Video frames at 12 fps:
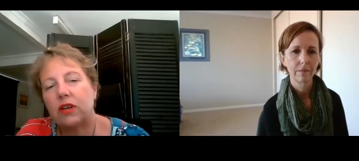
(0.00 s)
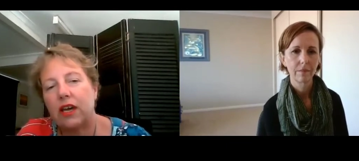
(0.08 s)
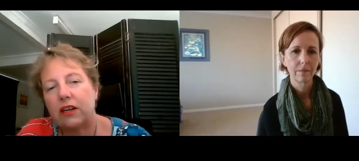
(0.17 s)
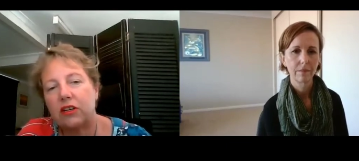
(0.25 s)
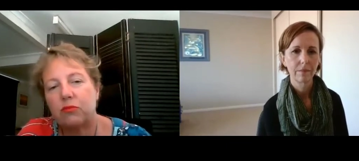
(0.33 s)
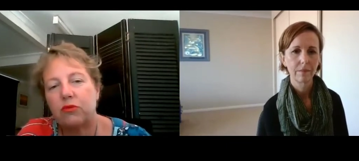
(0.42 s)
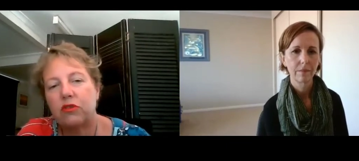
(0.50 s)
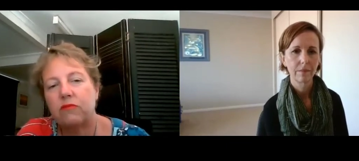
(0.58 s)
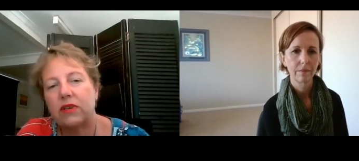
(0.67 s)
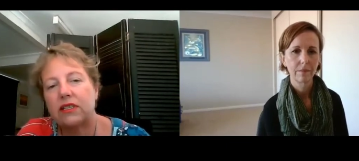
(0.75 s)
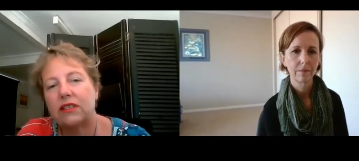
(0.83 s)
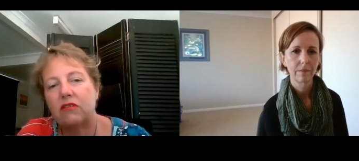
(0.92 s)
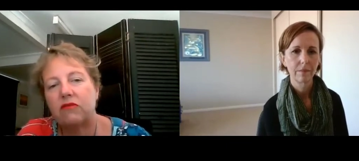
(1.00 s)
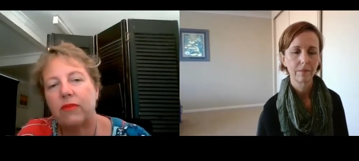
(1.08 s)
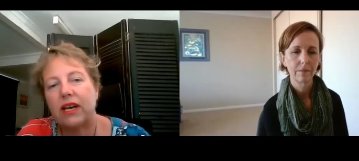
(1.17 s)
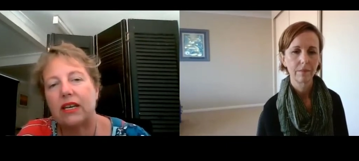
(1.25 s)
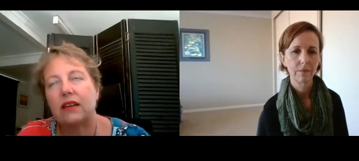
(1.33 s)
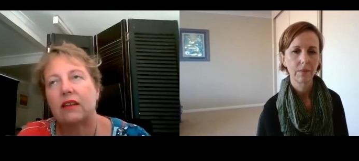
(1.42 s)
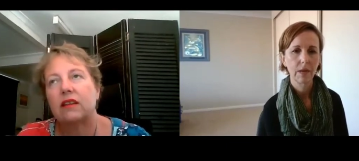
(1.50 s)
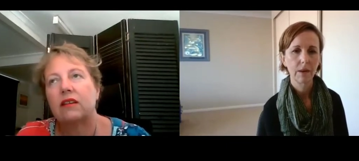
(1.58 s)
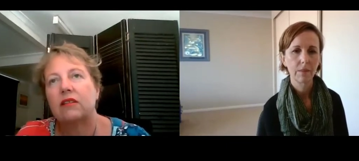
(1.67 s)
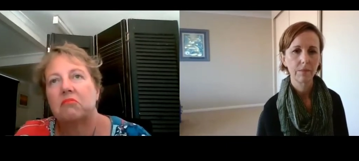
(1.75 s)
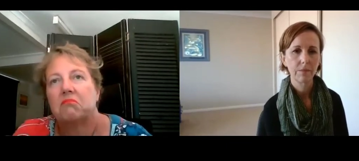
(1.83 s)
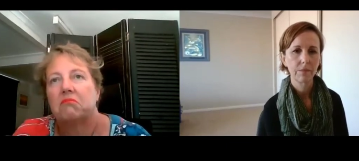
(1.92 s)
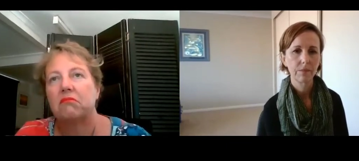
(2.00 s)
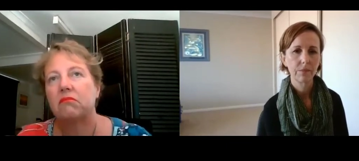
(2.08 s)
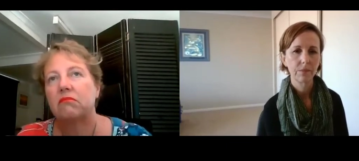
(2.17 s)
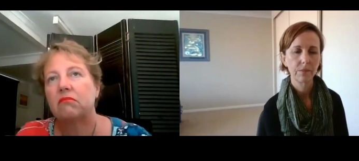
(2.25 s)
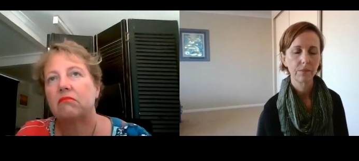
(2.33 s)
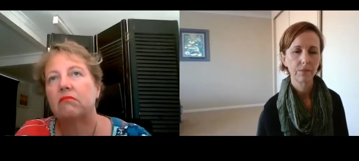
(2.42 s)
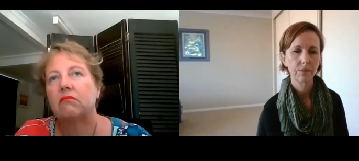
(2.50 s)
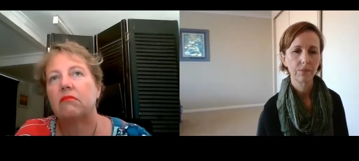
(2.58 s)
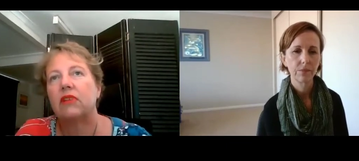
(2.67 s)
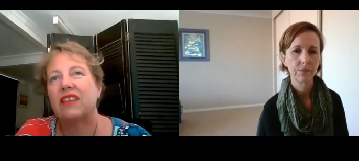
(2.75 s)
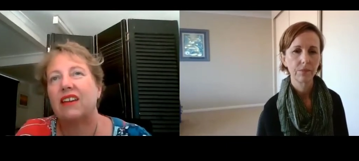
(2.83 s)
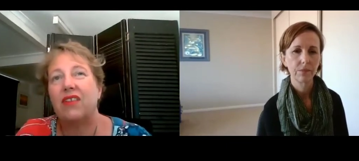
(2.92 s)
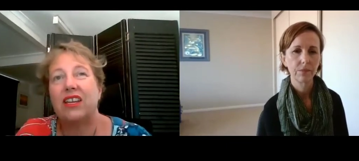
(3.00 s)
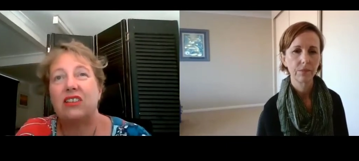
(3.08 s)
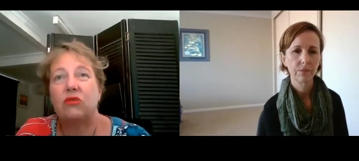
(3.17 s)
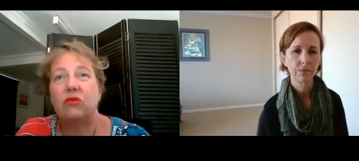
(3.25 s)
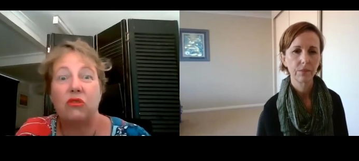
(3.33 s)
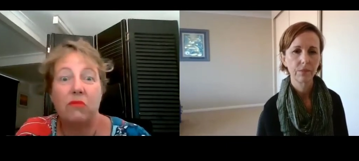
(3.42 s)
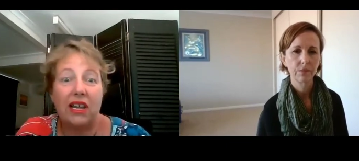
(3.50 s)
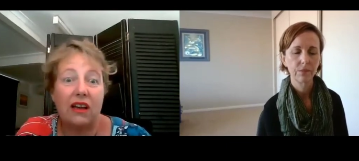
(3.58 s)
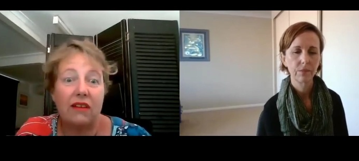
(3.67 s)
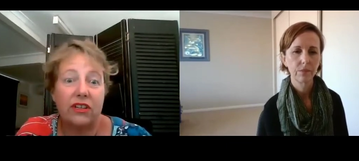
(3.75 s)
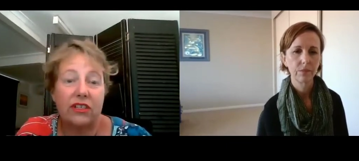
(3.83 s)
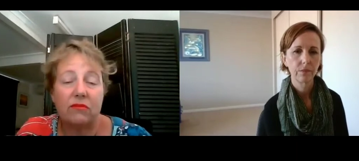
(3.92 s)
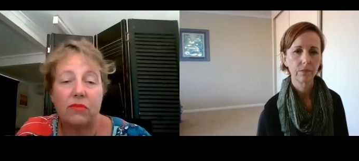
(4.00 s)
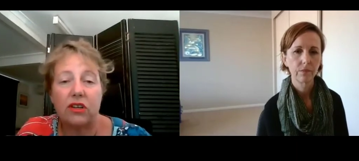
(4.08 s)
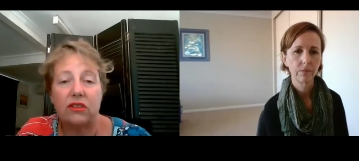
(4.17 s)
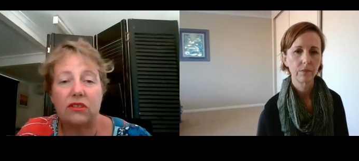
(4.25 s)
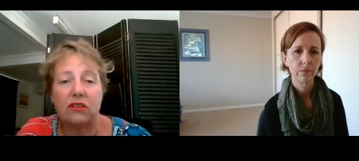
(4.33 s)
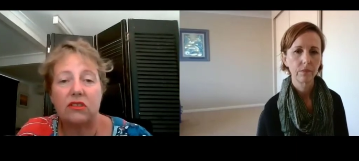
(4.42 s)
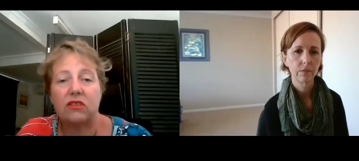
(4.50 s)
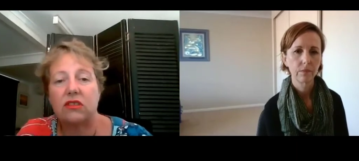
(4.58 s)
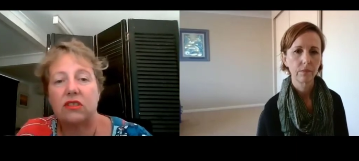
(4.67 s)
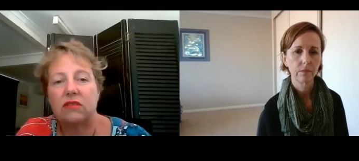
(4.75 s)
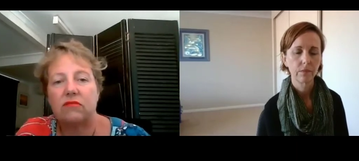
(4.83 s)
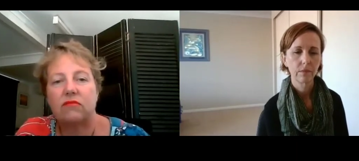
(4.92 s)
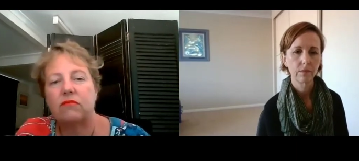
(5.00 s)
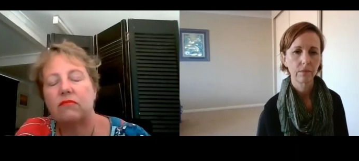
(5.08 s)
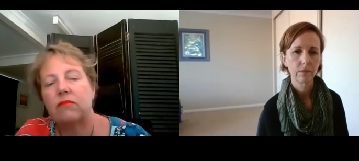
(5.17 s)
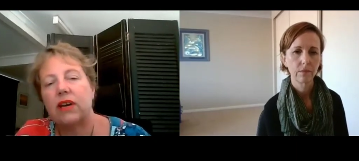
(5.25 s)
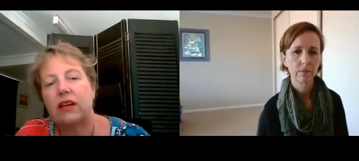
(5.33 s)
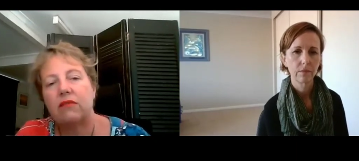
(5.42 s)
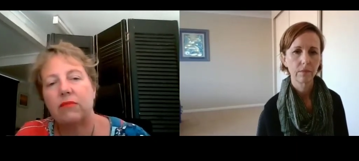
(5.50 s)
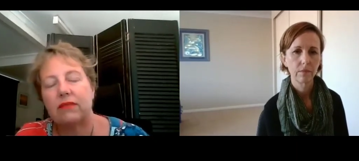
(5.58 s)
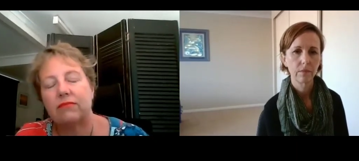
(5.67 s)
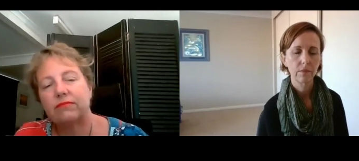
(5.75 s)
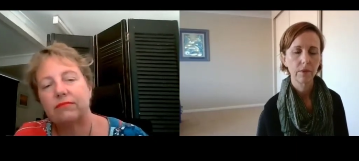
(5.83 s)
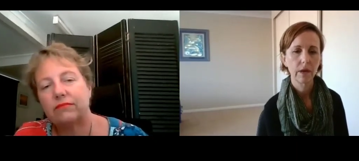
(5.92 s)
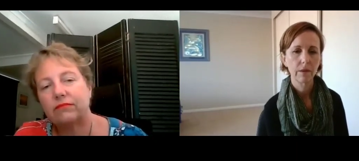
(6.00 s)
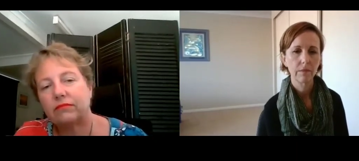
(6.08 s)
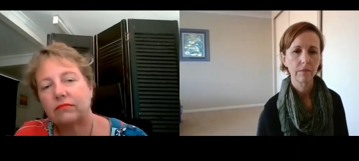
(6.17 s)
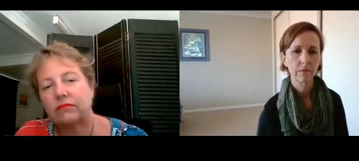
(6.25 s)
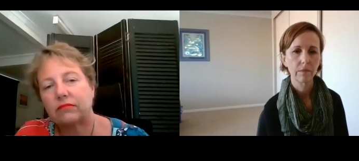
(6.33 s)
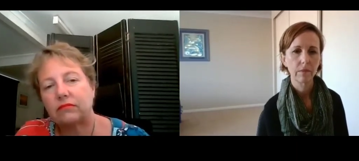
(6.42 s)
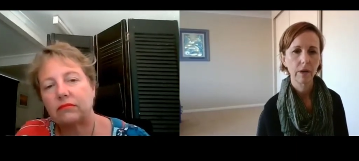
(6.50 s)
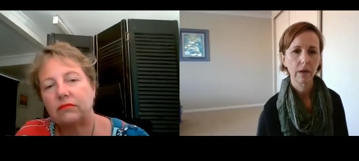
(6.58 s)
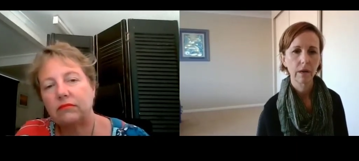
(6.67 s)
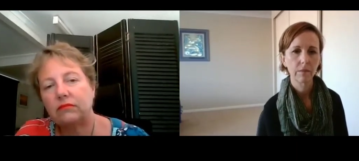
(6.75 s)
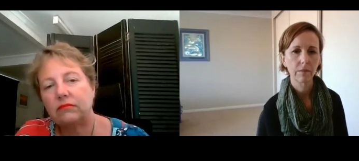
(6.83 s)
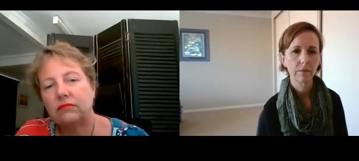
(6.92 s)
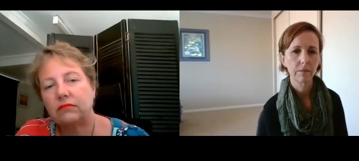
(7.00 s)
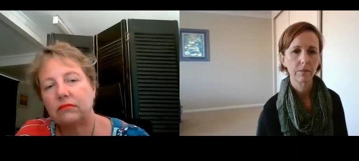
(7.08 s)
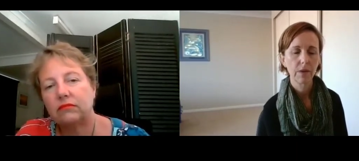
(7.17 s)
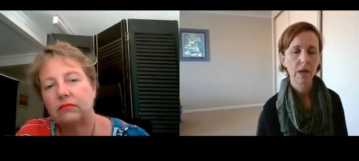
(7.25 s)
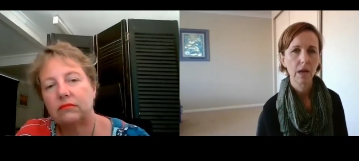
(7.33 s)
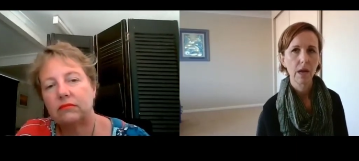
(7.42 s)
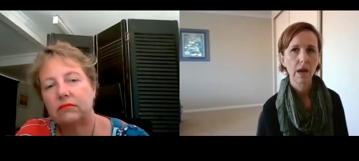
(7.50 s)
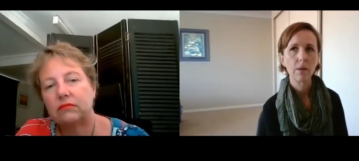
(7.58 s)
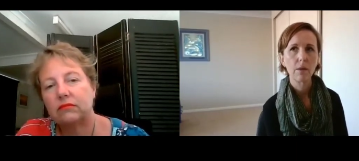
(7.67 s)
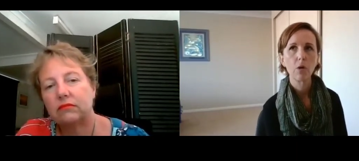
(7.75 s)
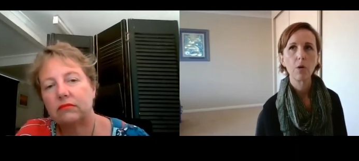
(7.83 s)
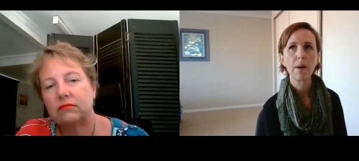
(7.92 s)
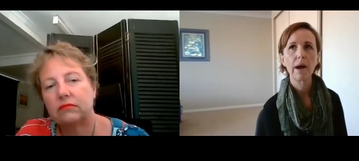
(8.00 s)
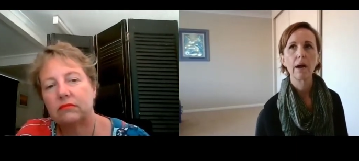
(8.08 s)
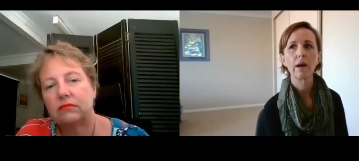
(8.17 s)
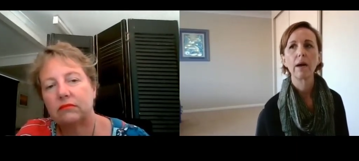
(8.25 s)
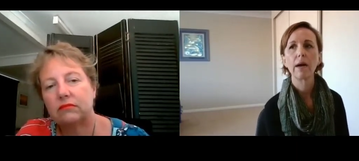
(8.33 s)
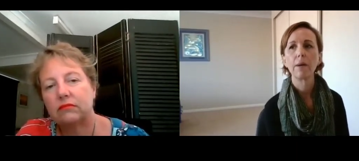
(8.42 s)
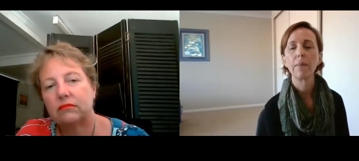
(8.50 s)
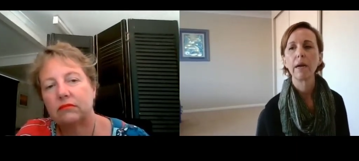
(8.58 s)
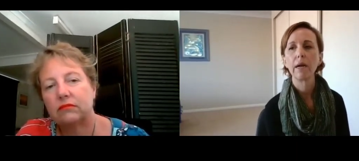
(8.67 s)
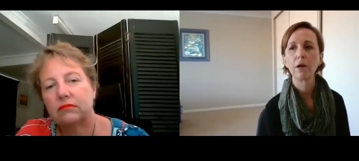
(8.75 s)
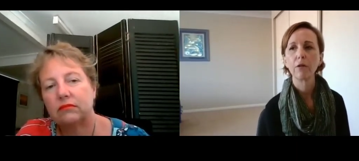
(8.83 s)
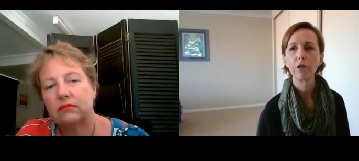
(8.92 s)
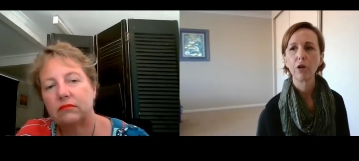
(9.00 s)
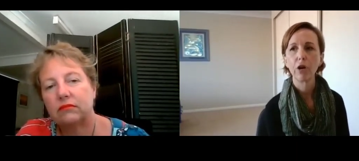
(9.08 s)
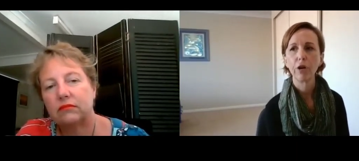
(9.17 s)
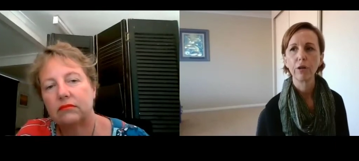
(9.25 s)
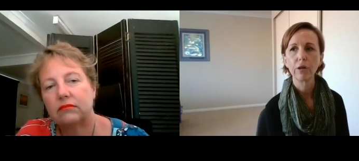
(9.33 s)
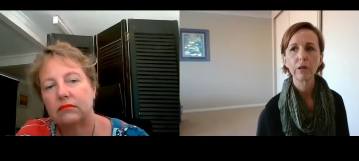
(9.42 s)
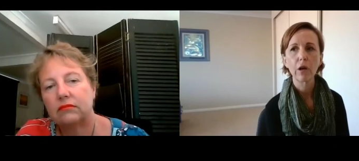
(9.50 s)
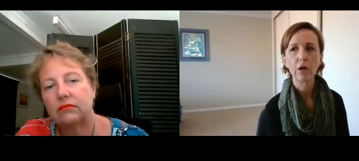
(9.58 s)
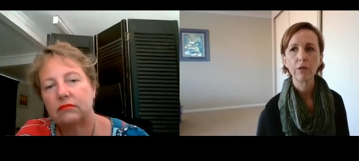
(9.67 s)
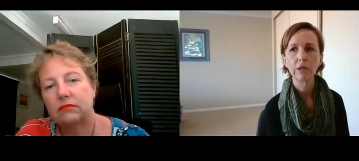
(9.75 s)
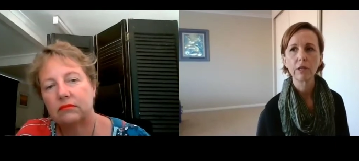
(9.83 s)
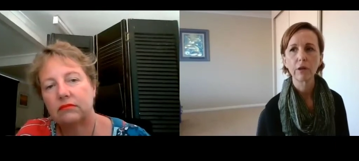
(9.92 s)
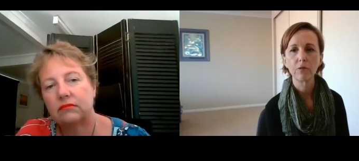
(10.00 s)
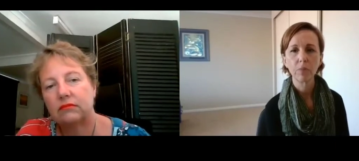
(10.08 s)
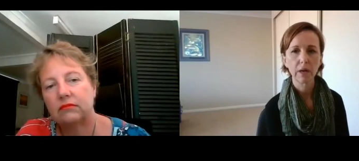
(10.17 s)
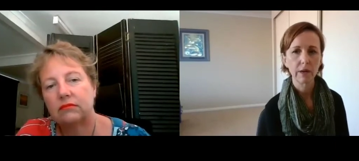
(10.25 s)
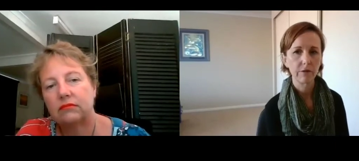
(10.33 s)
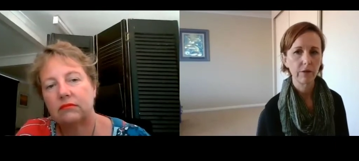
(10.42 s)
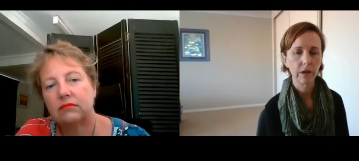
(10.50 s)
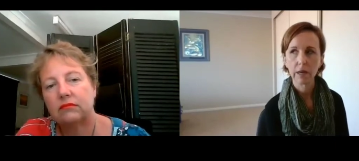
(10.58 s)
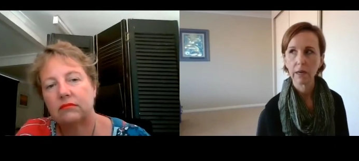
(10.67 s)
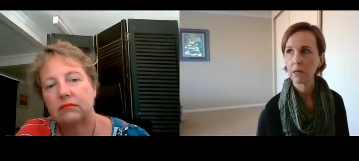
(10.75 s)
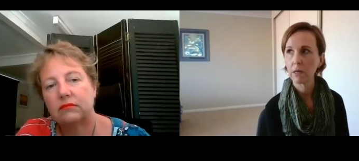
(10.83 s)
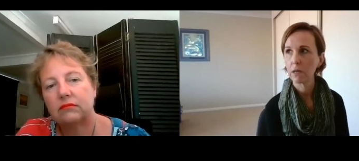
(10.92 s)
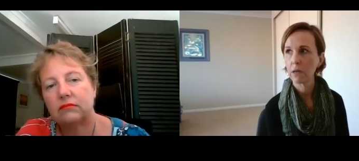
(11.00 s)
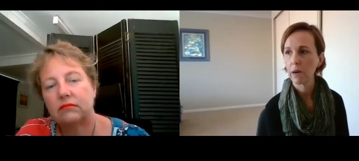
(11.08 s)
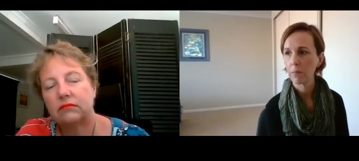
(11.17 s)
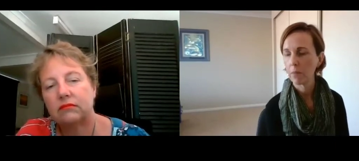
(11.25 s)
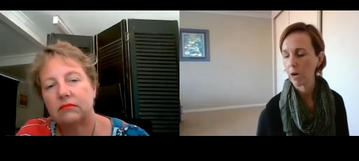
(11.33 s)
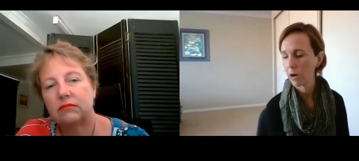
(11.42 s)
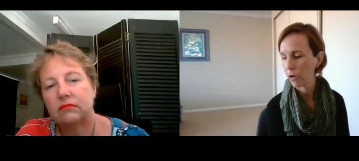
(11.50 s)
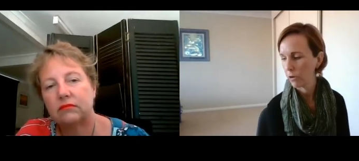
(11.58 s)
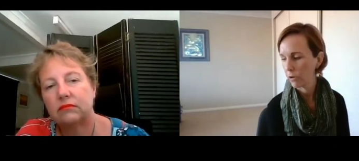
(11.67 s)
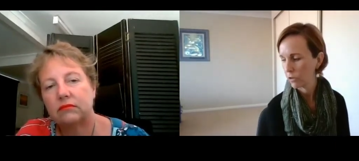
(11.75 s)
Speaker 1: harder to prove myself, but yeah, I have had to do it all my life, I suppose. So it's just part of me.
Speaker 2: Yeah, yeah. And what about um, any of your own own self belief feelings? Um, I know